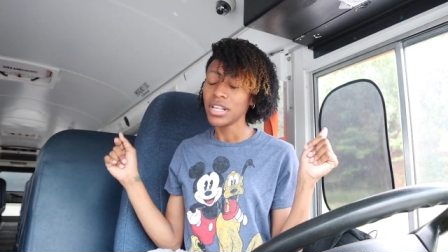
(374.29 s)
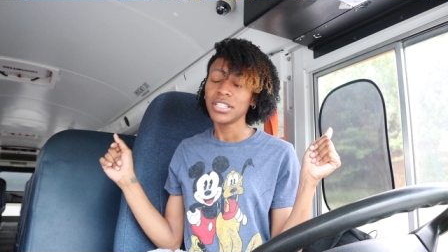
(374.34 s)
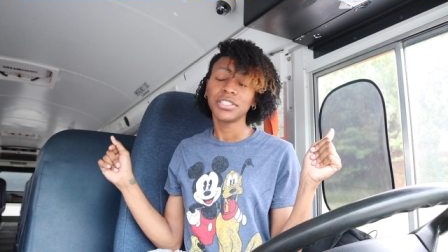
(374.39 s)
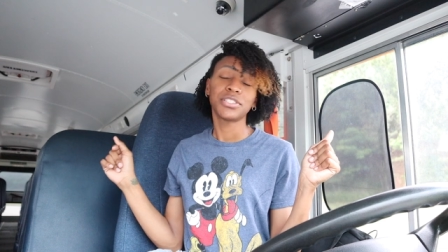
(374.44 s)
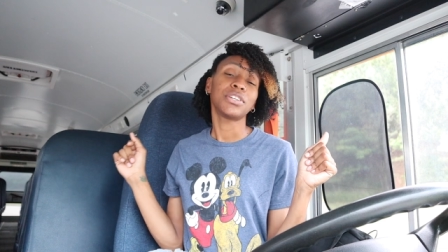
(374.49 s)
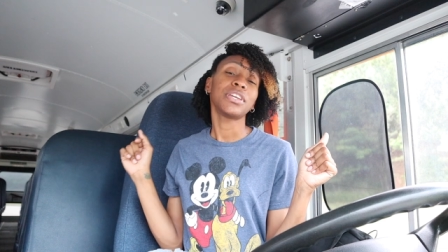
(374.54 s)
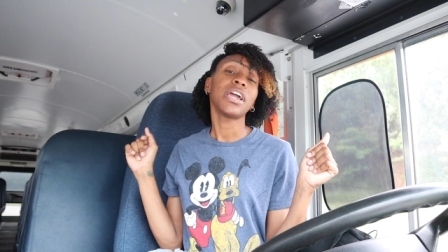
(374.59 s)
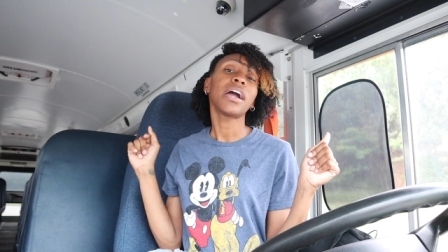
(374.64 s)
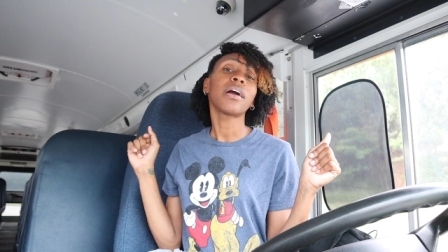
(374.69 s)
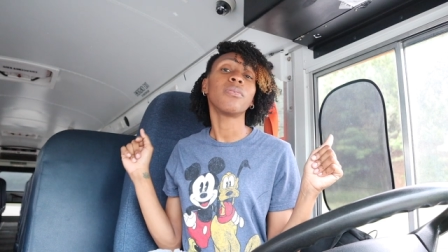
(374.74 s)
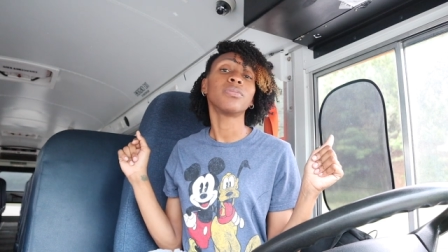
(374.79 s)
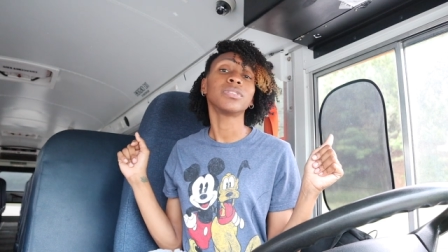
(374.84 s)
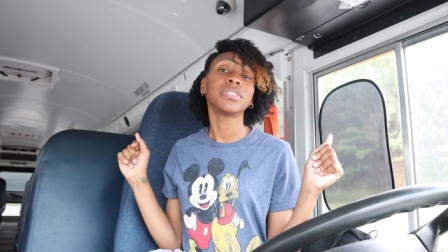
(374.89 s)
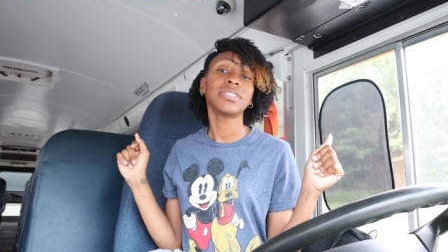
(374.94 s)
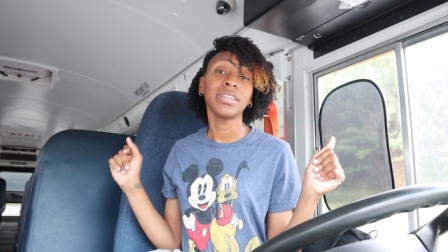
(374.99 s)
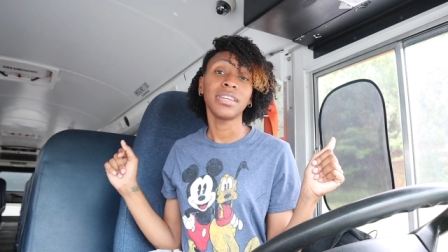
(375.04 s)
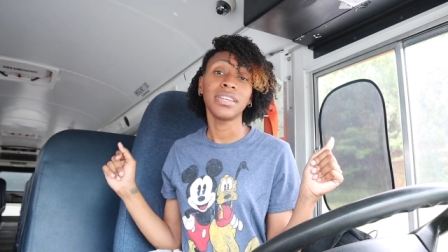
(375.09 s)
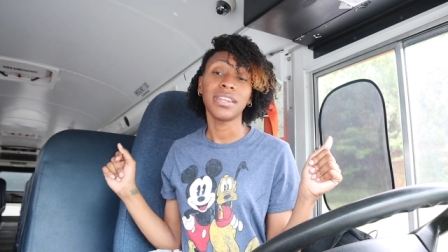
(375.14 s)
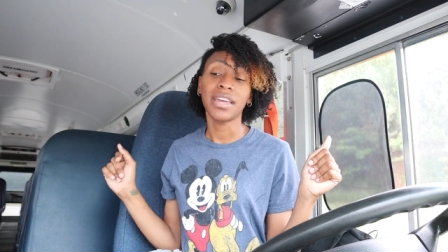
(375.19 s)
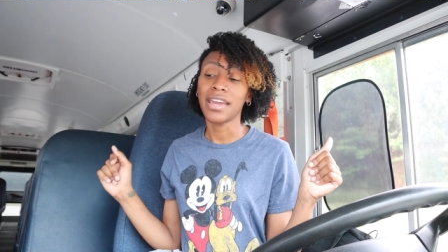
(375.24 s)
So y'all gonna
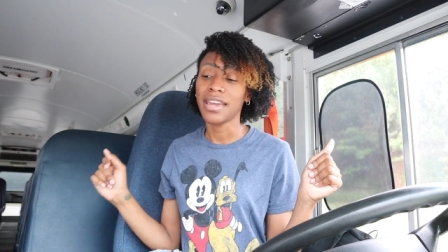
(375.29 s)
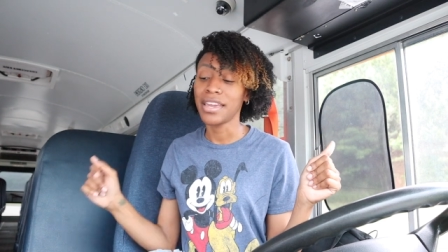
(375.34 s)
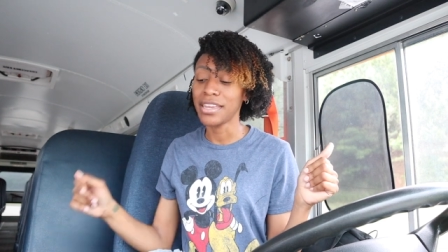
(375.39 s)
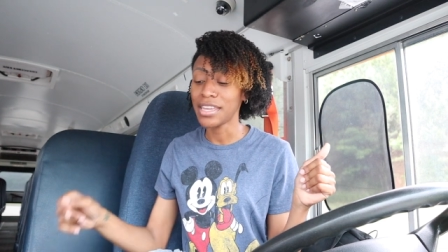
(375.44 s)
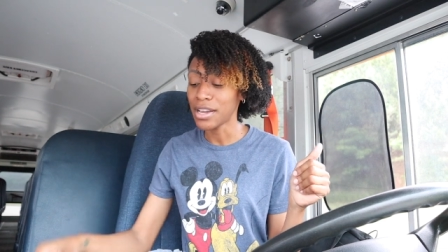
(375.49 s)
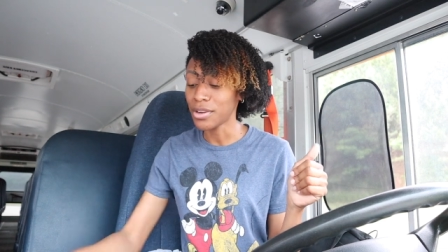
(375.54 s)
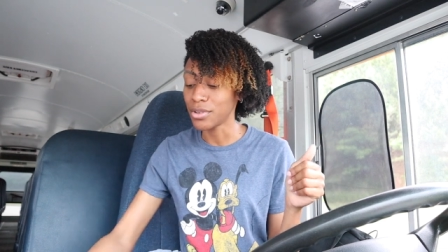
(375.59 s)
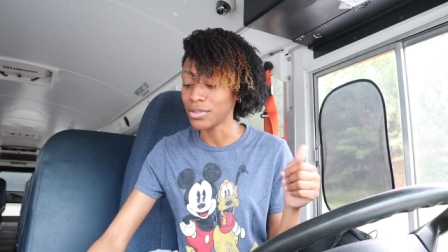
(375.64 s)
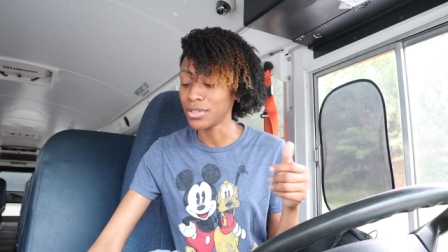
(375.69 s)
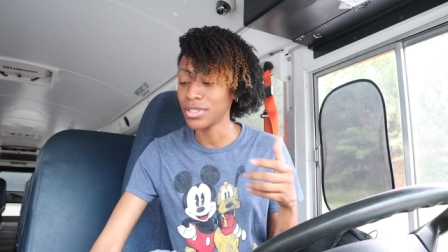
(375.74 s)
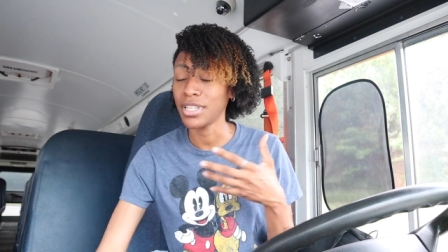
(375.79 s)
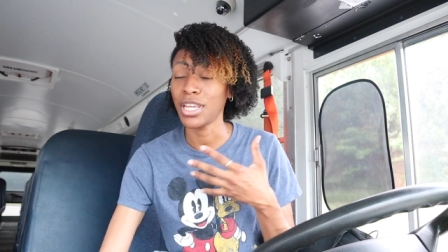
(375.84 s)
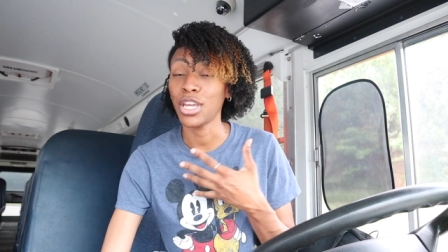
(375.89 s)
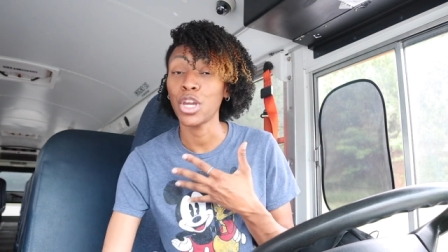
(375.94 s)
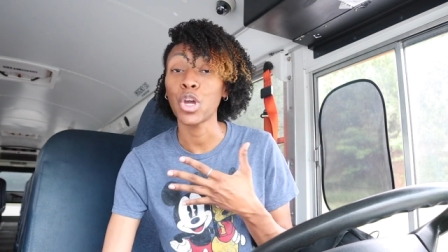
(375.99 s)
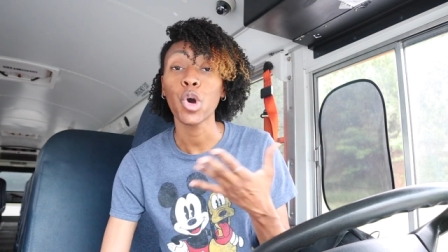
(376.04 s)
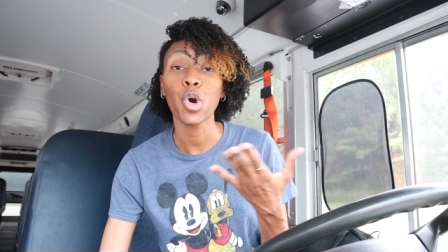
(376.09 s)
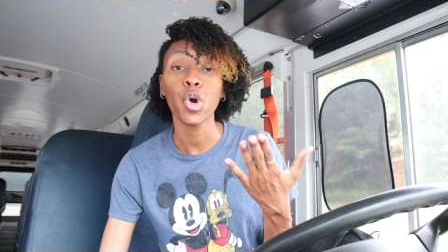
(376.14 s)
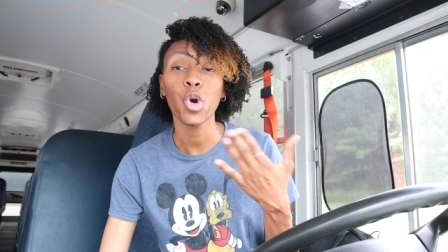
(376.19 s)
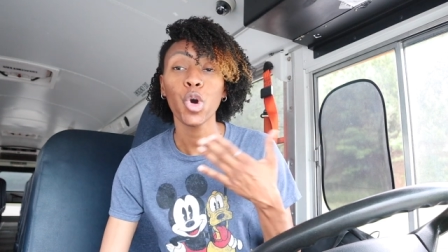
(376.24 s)
see that and y'all gonna
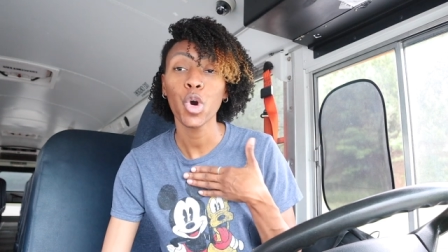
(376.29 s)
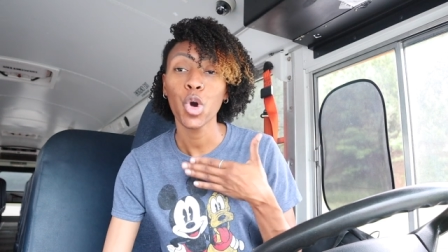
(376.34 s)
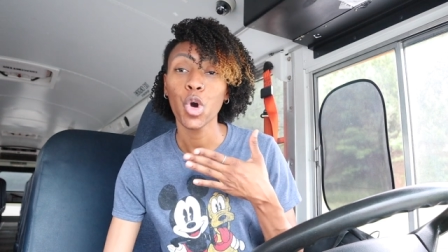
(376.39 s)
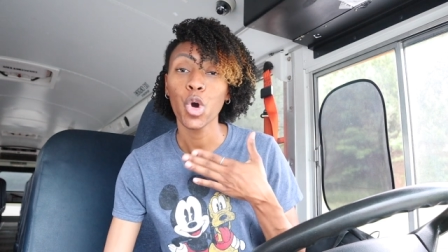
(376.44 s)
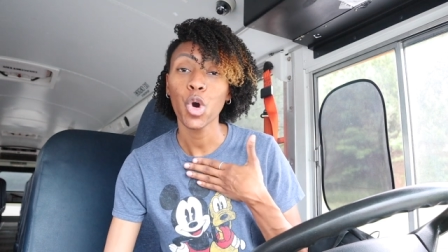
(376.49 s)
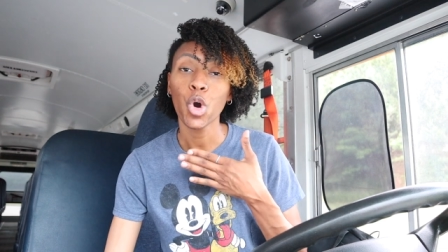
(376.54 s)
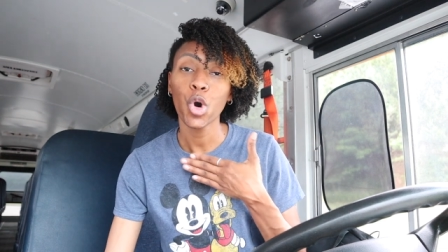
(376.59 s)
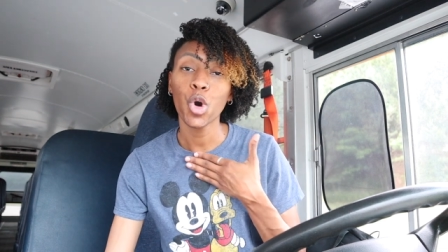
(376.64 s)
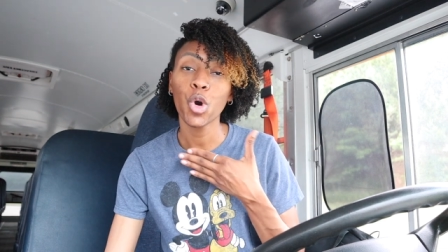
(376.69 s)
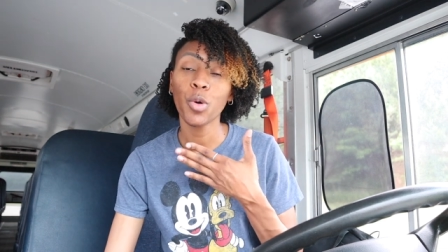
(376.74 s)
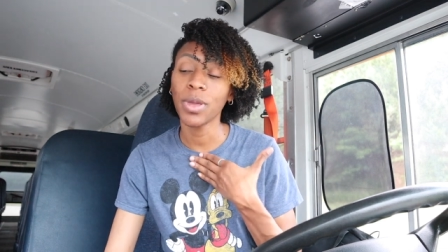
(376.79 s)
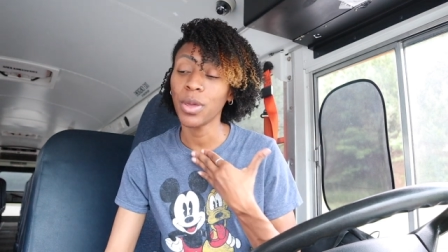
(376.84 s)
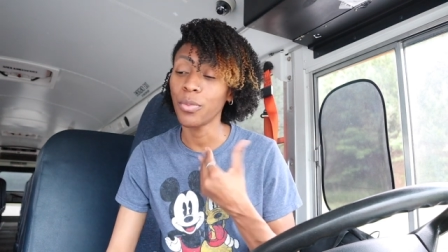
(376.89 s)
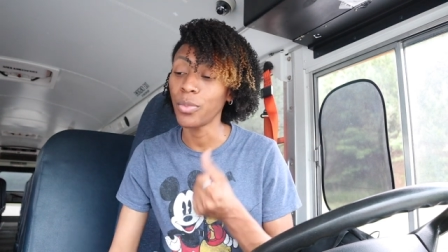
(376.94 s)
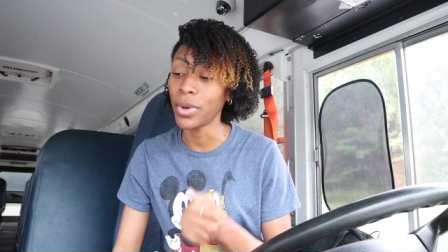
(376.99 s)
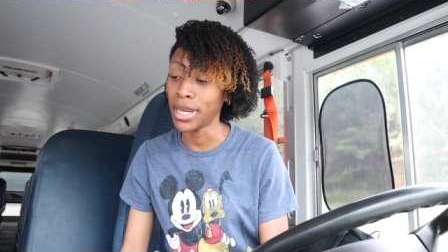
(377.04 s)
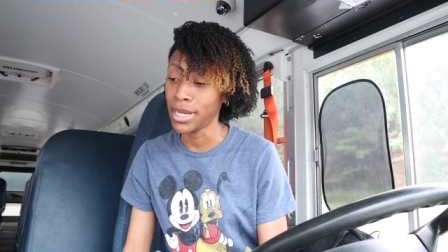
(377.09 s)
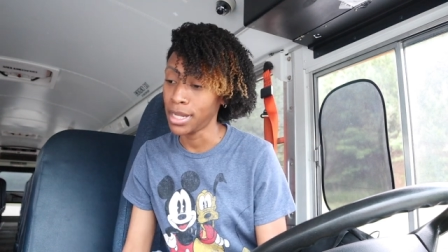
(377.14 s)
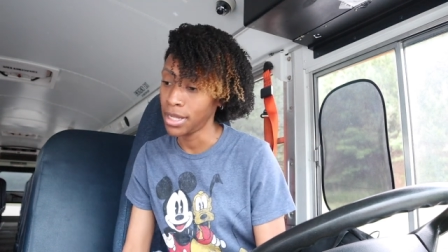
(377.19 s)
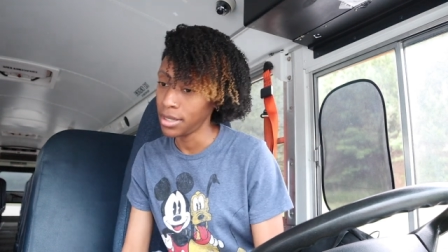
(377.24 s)
see who be
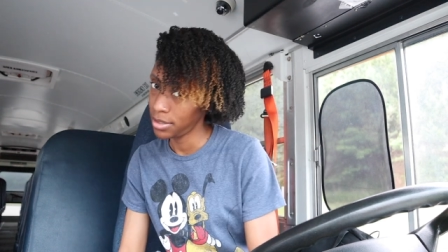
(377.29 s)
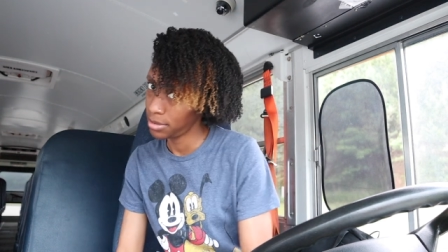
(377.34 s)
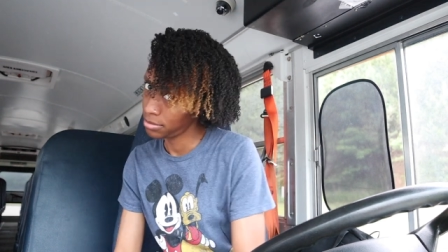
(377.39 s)
winning.